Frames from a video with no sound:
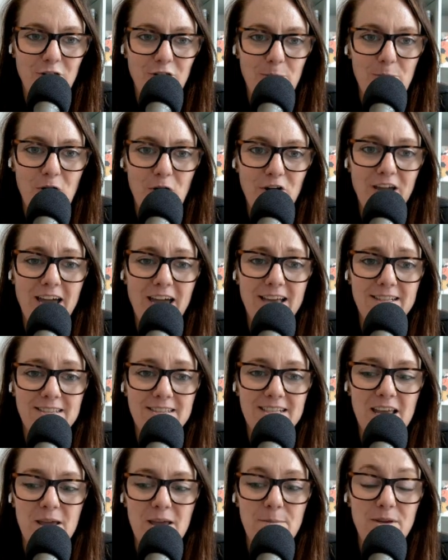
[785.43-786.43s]
podcasts
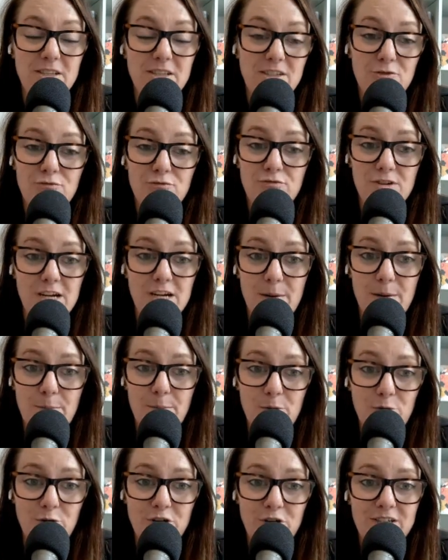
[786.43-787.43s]
because it's really
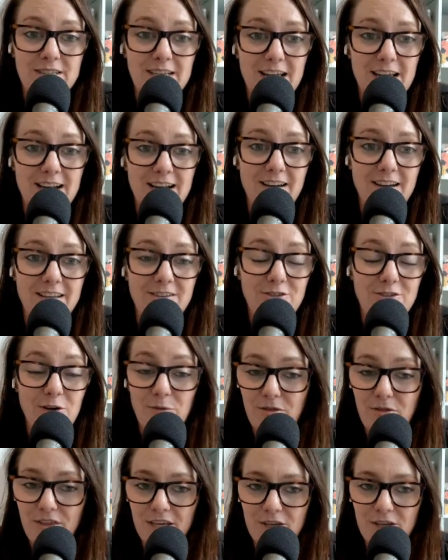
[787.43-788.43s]
important, and I
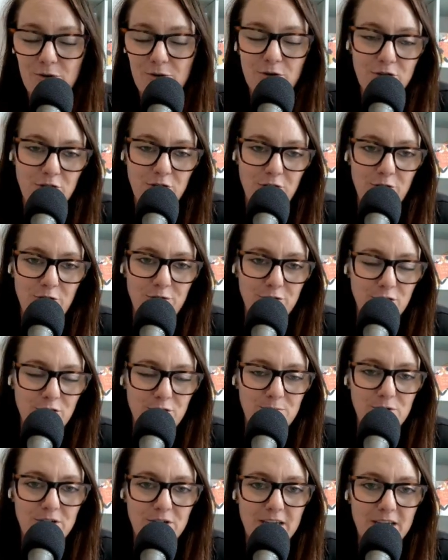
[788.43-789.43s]
don't think you can over
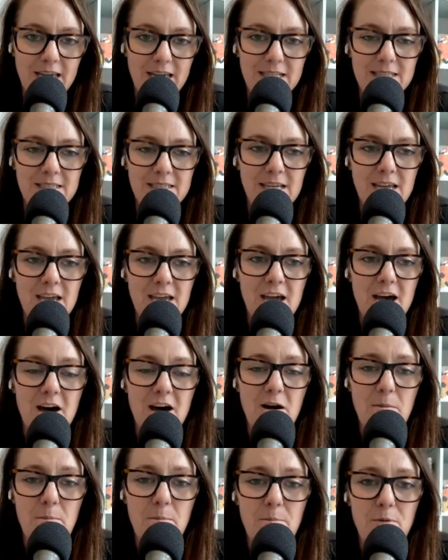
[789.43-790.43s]
communicate.
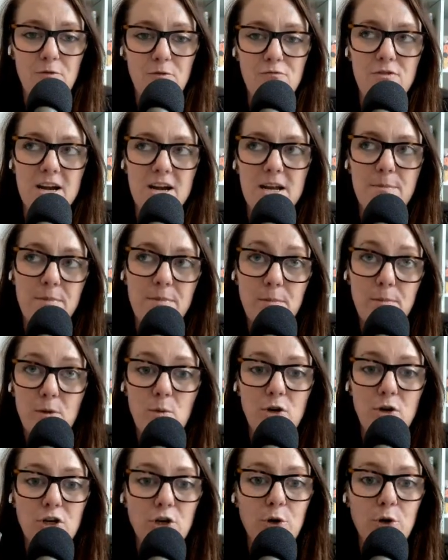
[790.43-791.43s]
But really,
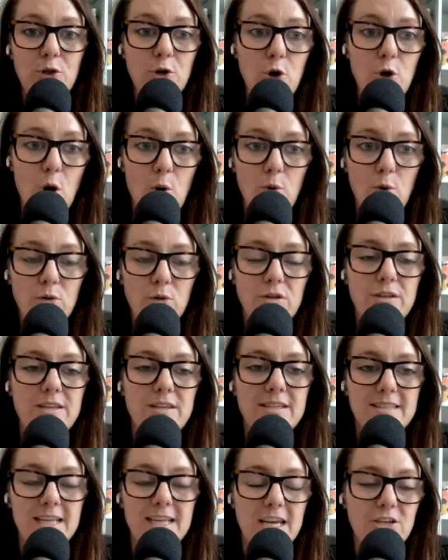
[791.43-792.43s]
people want to know the goal and
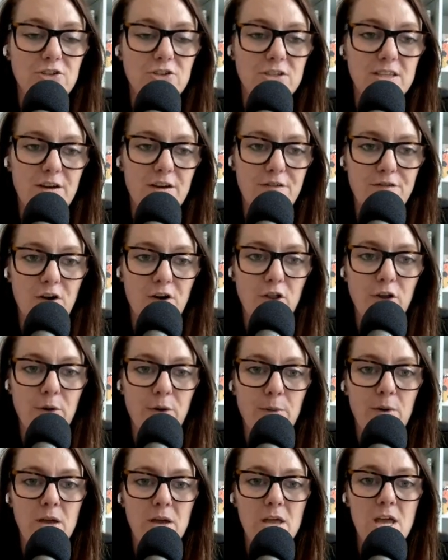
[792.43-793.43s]
the stages that
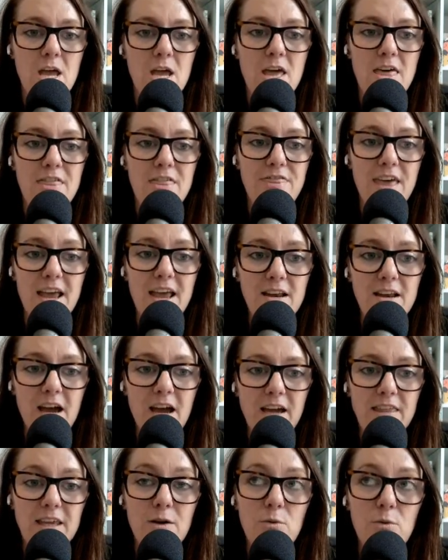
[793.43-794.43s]
follow. Then
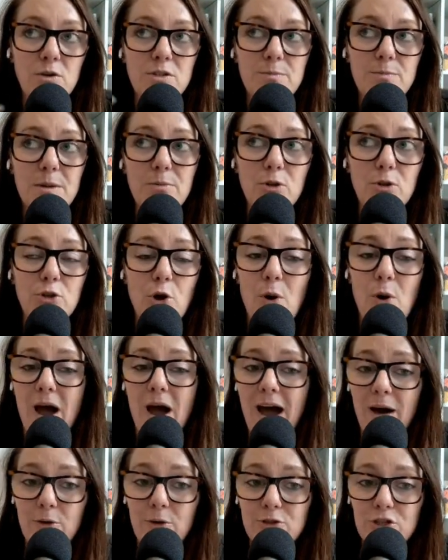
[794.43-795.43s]
I think once people know
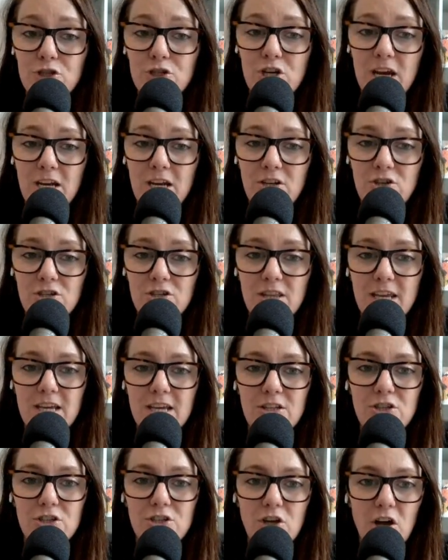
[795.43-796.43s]
how to change, they
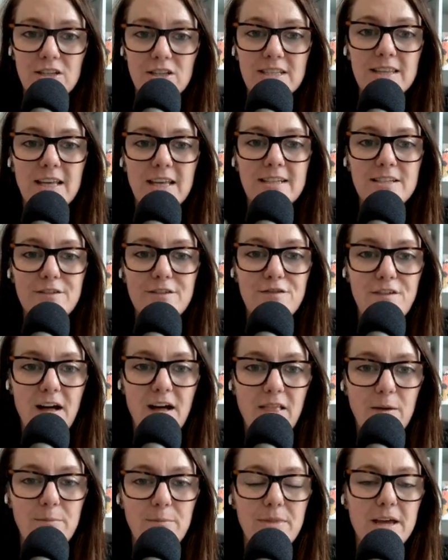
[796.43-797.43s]
can start to then
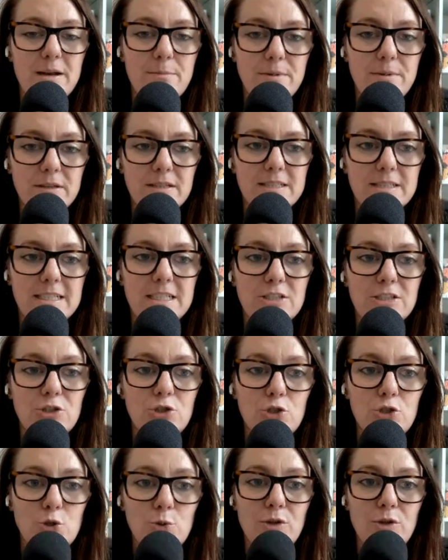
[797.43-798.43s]
develop that ability to
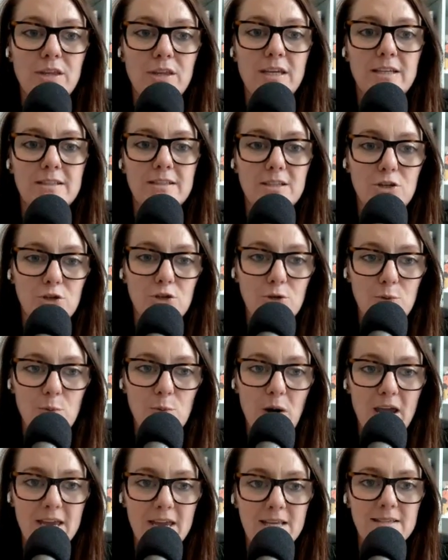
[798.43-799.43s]
do things in new
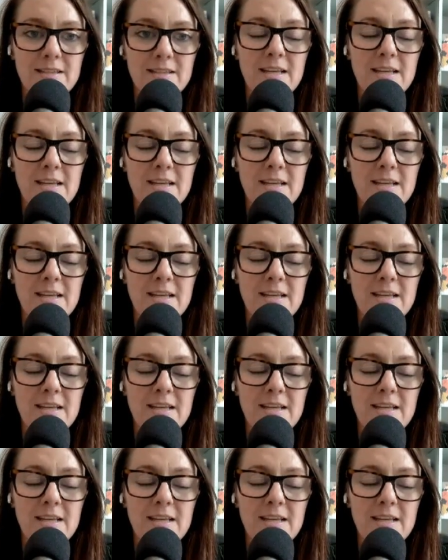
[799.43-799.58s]
ways,